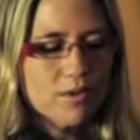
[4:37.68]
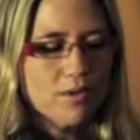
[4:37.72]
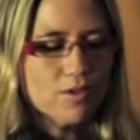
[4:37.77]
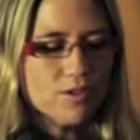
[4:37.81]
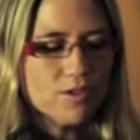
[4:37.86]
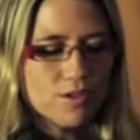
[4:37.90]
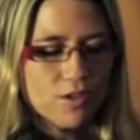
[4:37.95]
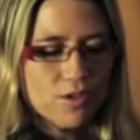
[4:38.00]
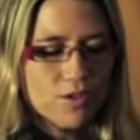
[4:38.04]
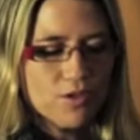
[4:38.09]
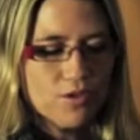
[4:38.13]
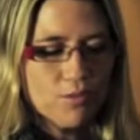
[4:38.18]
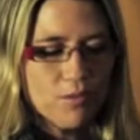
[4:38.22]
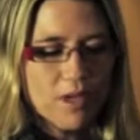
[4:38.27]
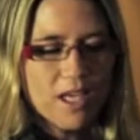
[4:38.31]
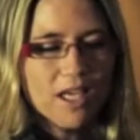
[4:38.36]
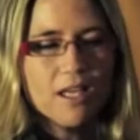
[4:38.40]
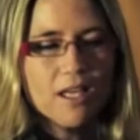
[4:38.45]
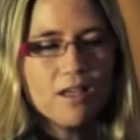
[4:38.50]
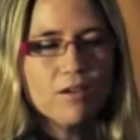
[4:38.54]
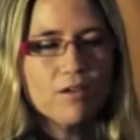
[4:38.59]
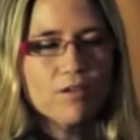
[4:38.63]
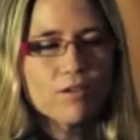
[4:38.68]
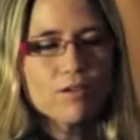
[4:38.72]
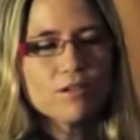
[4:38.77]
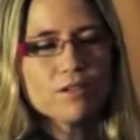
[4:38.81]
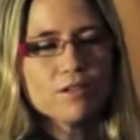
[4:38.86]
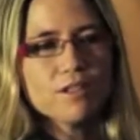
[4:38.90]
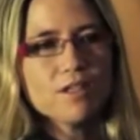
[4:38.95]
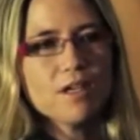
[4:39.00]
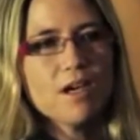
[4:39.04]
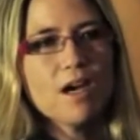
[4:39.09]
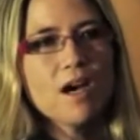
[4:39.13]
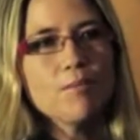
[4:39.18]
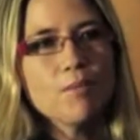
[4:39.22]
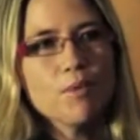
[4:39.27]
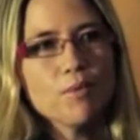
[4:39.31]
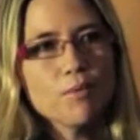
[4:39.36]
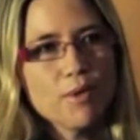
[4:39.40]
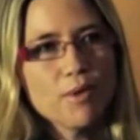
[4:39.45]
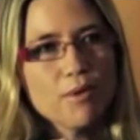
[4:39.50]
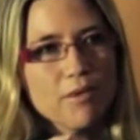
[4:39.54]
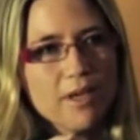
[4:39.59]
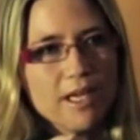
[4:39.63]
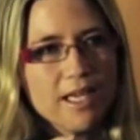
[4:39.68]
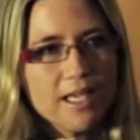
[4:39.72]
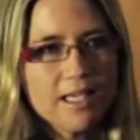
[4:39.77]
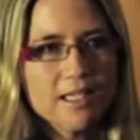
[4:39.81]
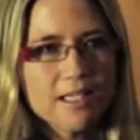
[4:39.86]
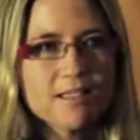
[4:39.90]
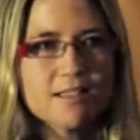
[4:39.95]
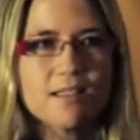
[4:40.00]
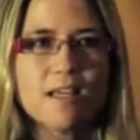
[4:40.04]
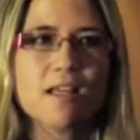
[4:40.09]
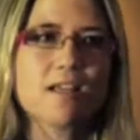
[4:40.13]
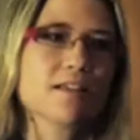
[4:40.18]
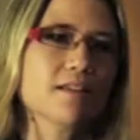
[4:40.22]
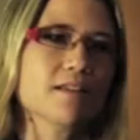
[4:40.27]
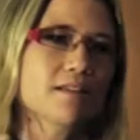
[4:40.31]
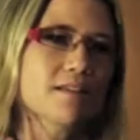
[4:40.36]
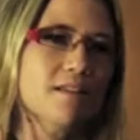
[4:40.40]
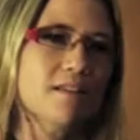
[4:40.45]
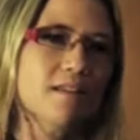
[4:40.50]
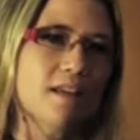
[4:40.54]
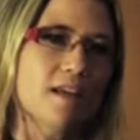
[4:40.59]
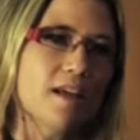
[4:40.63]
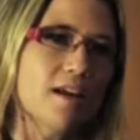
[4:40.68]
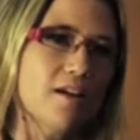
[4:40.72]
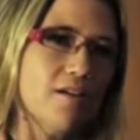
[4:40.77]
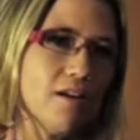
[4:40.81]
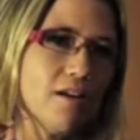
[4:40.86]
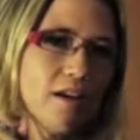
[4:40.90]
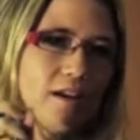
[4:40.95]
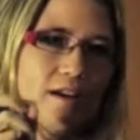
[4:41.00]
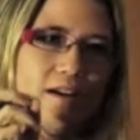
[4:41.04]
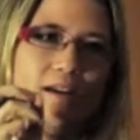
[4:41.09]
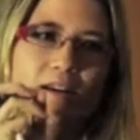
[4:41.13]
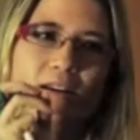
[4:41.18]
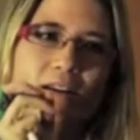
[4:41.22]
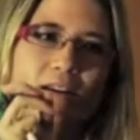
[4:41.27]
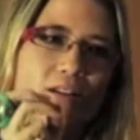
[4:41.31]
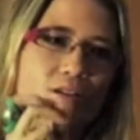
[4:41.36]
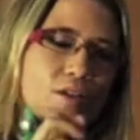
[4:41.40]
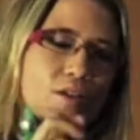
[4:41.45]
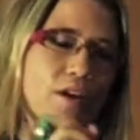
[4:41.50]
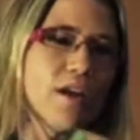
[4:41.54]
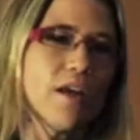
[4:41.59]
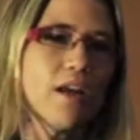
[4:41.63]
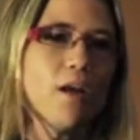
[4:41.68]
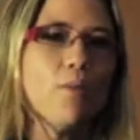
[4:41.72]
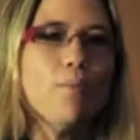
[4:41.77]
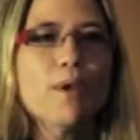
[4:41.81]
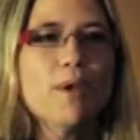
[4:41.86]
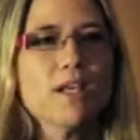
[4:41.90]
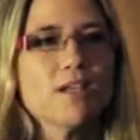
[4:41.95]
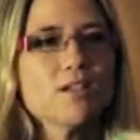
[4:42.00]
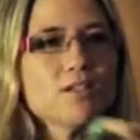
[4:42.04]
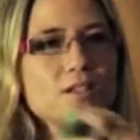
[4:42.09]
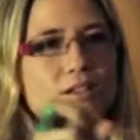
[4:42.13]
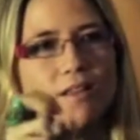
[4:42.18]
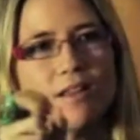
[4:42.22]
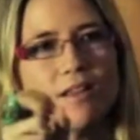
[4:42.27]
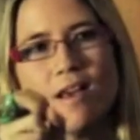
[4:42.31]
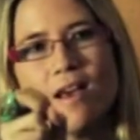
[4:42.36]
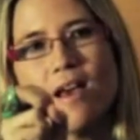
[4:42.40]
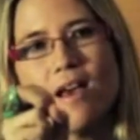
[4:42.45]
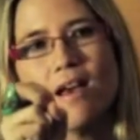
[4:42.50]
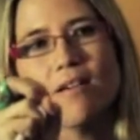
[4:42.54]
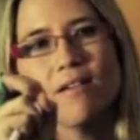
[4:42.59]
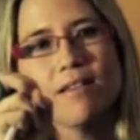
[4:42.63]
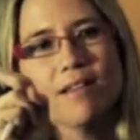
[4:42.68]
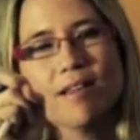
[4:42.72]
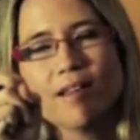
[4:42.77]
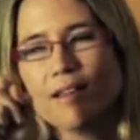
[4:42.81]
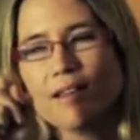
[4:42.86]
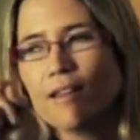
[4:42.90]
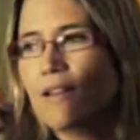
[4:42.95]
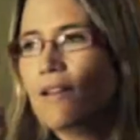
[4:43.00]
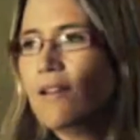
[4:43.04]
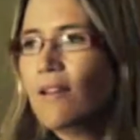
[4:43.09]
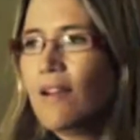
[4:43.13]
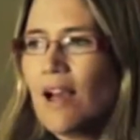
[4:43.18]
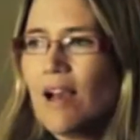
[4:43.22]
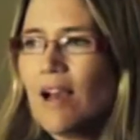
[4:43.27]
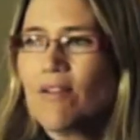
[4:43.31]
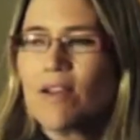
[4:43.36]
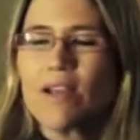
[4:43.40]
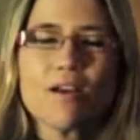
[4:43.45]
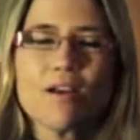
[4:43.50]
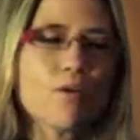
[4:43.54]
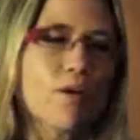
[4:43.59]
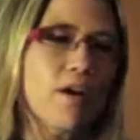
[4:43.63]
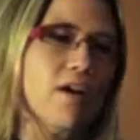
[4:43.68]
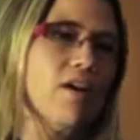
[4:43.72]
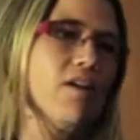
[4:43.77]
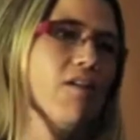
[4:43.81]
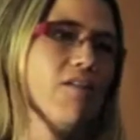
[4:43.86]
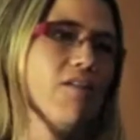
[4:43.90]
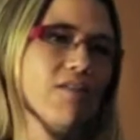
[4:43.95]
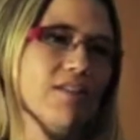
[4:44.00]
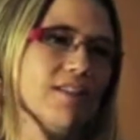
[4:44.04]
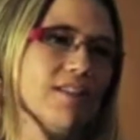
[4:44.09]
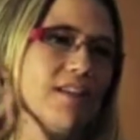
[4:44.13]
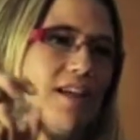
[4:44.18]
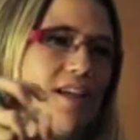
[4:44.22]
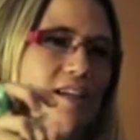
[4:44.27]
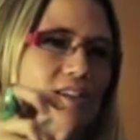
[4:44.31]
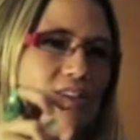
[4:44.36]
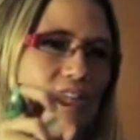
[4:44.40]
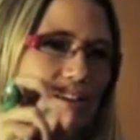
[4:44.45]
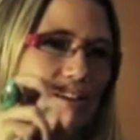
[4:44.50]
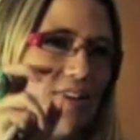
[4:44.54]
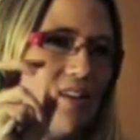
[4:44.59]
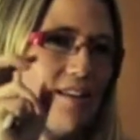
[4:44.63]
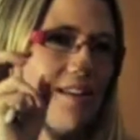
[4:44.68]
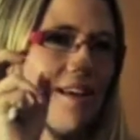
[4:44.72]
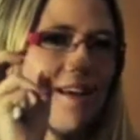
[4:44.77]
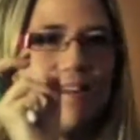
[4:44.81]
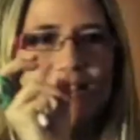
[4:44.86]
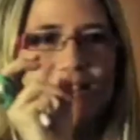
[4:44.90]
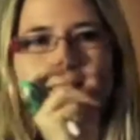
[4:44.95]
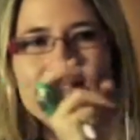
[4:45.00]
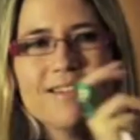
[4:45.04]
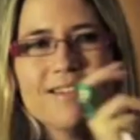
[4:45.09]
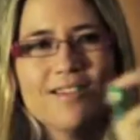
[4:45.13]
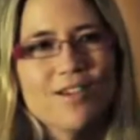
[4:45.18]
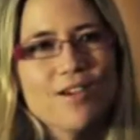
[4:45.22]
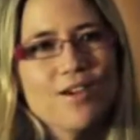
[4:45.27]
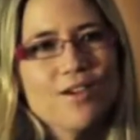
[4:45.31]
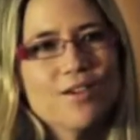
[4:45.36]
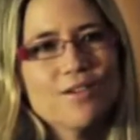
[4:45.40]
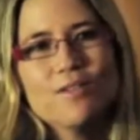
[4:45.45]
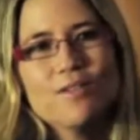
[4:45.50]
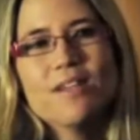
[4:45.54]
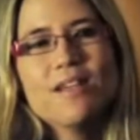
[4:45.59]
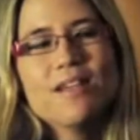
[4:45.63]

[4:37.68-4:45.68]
we're on social media all the time and we're reading a sentence here and a, looking at a picture there and then having a quick conversation and then, you know...